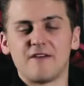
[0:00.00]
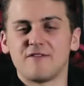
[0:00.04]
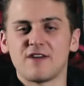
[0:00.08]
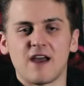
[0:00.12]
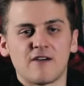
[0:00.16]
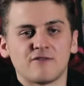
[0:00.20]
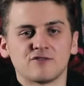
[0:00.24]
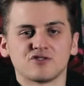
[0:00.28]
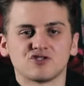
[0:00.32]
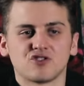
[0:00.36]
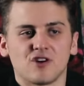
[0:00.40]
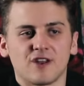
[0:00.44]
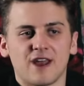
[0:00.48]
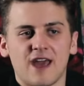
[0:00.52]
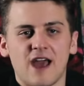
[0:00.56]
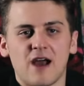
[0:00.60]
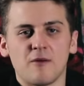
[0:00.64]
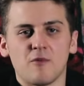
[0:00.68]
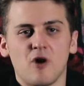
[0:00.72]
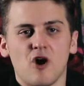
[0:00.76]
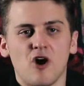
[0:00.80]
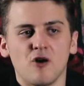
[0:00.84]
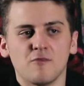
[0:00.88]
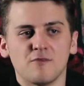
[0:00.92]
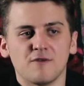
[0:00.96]
If you haven't tried a
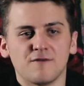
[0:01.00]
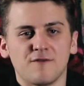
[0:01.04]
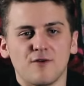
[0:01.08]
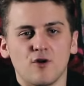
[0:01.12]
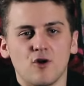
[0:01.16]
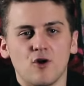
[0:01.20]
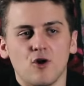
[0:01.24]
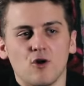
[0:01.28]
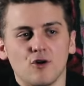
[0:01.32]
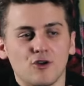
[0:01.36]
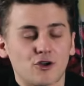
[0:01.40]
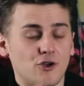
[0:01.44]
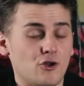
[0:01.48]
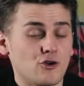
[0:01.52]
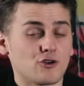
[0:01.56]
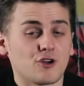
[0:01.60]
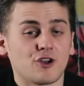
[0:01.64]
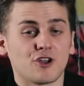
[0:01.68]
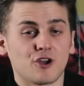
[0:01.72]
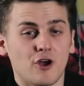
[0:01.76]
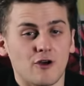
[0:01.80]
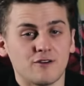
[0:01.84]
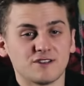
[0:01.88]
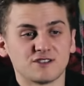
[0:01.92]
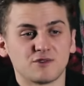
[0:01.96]
helmet on before, or you're not
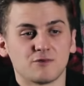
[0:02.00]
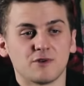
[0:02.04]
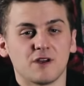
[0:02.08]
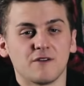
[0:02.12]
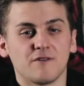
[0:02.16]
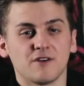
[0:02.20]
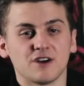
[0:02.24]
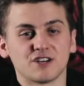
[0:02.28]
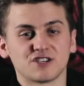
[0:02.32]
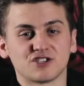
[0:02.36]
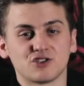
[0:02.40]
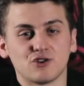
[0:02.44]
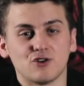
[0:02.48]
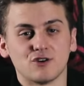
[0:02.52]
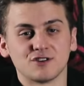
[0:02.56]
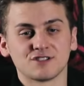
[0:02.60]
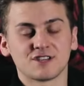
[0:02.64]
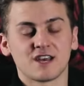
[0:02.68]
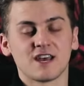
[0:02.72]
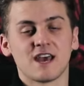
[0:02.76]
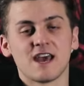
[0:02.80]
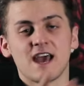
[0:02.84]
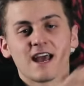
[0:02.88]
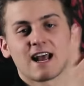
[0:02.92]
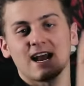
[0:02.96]
going to go into one of our
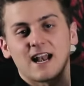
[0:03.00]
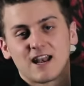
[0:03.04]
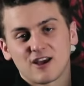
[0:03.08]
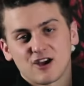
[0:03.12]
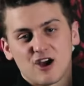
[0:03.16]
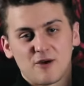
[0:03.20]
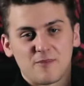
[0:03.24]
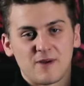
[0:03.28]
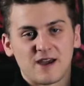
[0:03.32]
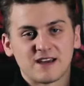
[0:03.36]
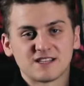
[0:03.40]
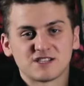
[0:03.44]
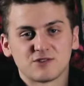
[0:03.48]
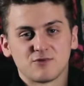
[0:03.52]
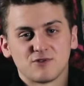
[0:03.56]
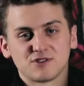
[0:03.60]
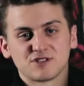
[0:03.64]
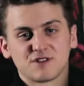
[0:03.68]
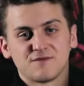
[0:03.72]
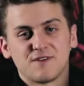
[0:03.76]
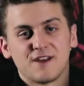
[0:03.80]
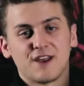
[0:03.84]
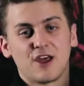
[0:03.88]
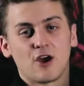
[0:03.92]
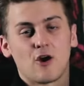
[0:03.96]
stores, click up here to
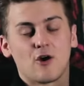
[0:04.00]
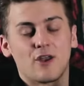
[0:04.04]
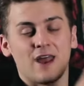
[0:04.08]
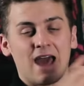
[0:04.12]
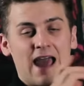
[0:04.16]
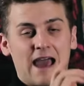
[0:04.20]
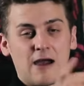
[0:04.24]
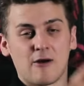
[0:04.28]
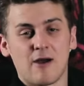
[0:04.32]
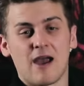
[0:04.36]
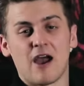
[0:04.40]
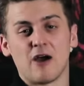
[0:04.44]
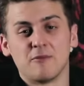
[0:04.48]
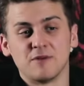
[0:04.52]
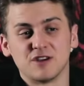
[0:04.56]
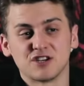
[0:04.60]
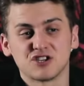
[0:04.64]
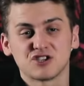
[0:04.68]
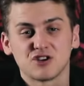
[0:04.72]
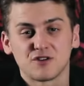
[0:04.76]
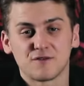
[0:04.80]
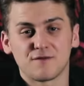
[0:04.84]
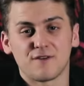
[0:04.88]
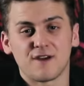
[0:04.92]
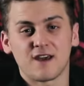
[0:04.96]
watch a video on how a helmet
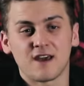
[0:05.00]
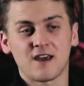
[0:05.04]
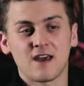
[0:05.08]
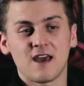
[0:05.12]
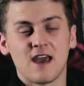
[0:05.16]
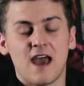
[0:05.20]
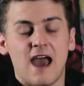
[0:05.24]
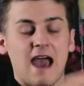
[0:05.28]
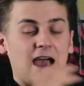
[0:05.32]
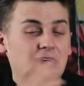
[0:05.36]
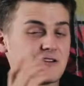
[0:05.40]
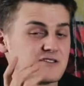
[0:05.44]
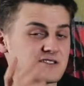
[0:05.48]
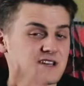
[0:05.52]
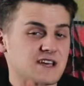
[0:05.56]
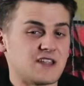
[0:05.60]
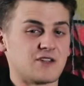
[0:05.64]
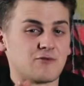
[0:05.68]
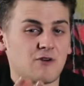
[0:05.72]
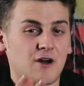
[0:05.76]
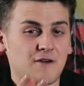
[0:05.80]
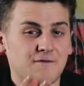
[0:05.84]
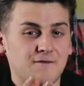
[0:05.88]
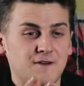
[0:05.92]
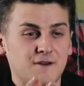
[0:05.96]
should fit, how to get
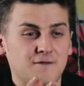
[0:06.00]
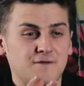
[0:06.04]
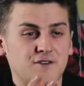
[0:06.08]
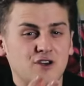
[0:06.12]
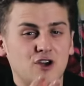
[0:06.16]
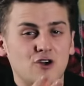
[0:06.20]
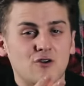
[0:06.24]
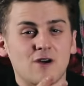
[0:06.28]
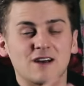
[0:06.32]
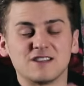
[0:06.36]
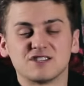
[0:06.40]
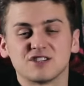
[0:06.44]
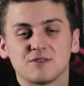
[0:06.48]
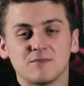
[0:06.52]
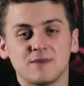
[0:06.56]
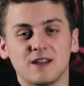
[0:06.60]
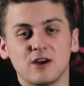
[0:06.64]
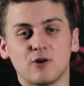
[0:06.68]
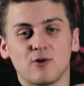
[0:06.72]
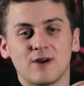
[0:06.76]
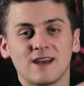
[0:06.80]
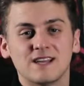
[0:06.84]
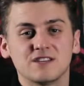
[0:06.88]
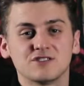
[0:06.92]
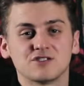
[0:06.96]
the right fit for you, and some
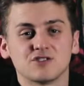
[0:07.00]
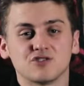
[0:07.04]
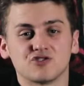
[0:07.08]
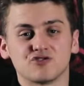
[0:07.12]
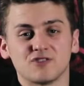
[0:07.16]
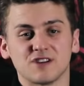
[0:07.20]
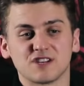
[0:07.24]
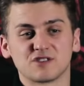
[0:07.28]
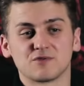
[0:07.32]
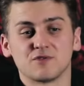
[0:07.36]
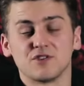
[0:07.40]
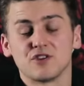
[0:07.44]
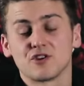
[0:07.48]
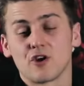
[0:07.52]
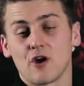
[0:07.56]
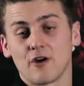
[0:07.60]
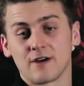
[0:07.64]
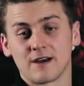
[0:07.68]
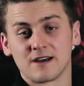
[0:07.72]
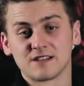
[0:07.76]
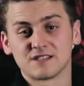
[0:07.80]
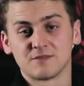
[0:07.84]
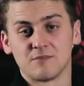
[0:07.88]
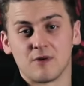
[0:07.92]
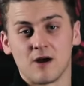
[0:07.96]
little hints and tricks when you're
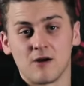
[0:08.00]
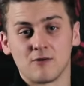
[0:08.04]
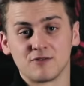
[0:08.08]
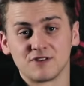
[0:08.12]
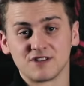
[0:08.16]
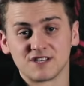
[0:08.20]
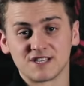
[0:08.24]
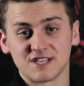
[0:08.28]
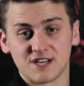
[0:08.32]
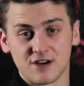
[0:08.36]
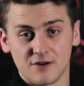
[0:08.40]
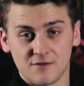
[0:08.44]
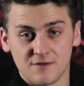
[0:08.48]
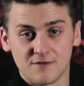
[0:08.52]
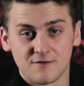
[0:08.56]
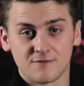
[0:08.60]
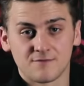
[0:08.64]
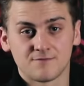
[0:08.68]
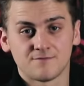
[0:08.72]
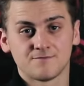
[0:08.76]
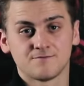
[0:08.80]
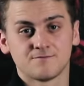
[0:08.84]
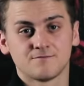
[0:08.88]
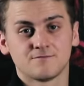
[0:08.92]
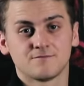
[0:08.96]
going out to buy one yourself.
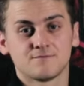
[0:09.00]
